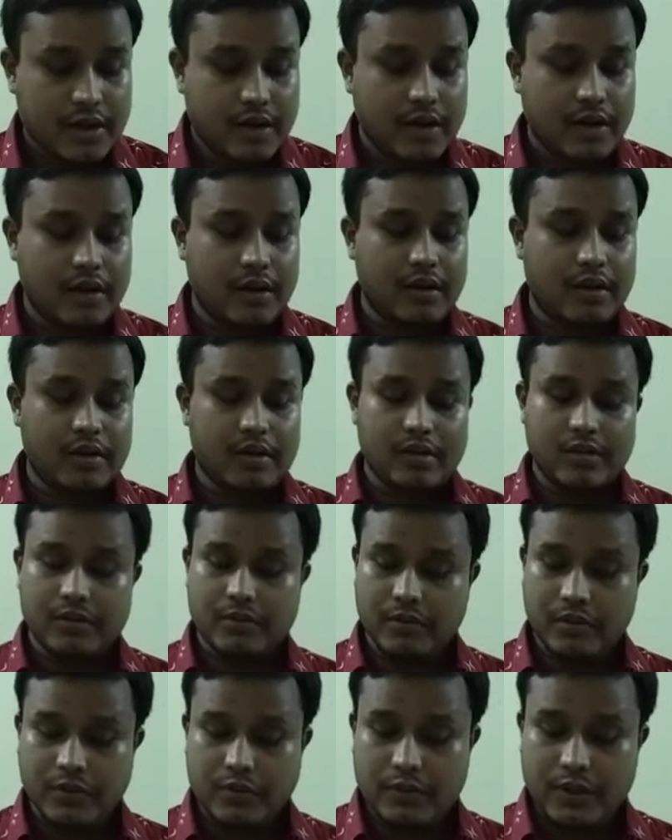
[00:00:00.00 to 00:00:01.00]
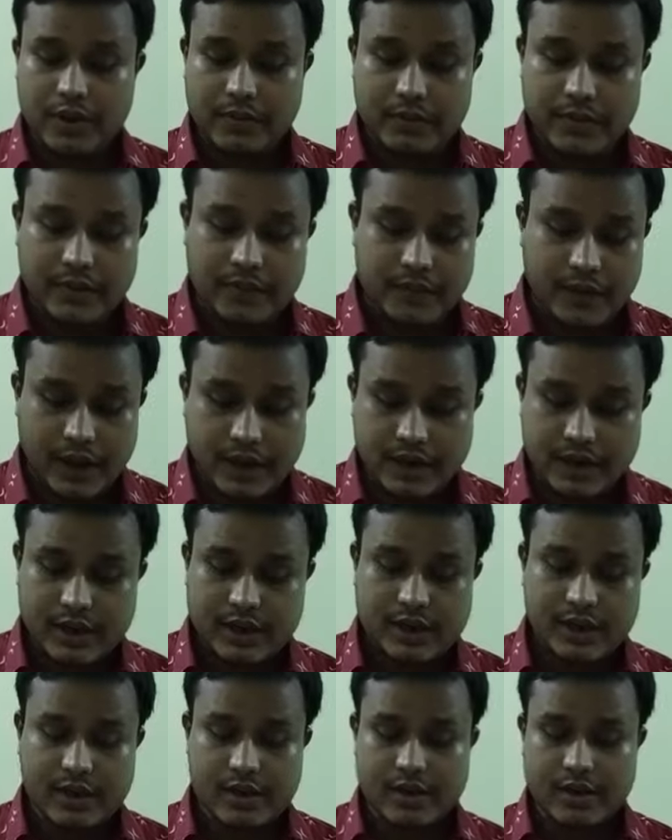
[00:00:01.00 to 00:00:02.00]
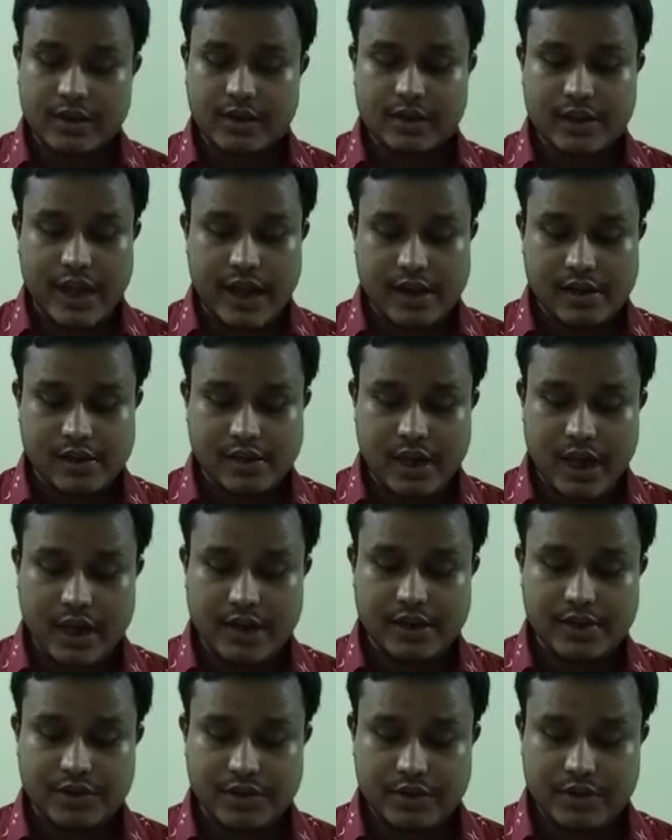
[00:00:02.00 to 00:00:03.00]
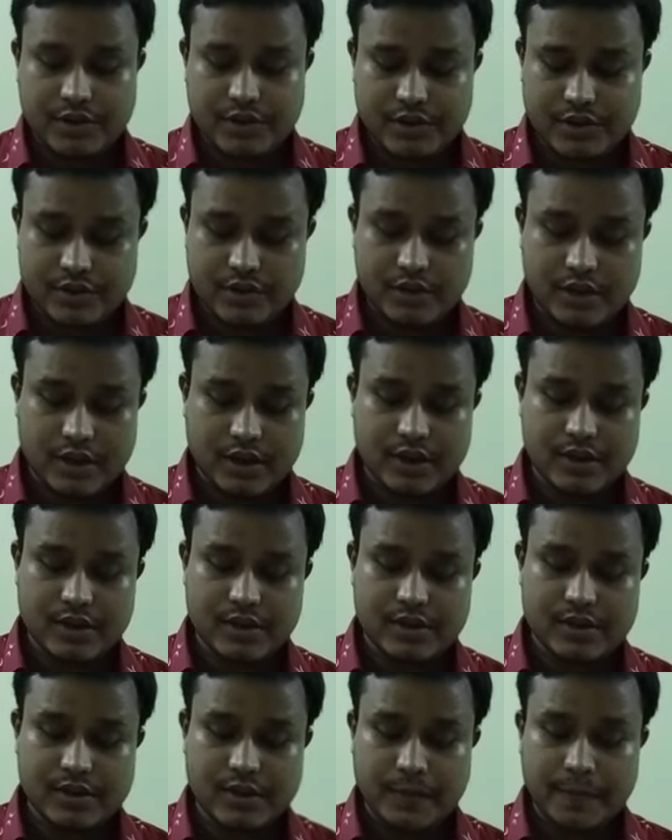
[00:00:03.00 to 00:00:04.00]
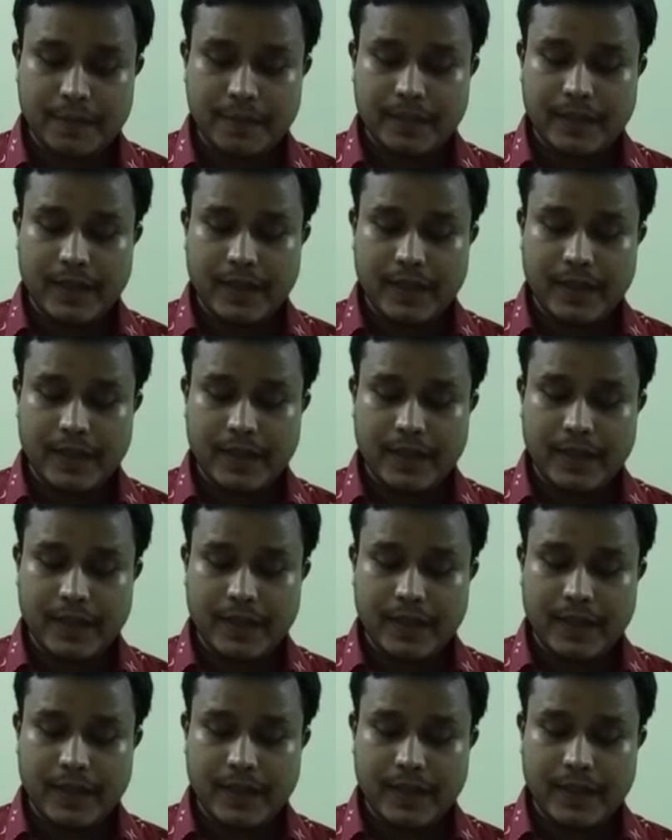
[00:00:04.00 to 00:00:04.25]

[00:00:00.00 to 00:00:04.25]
You will be finding here that alliteration is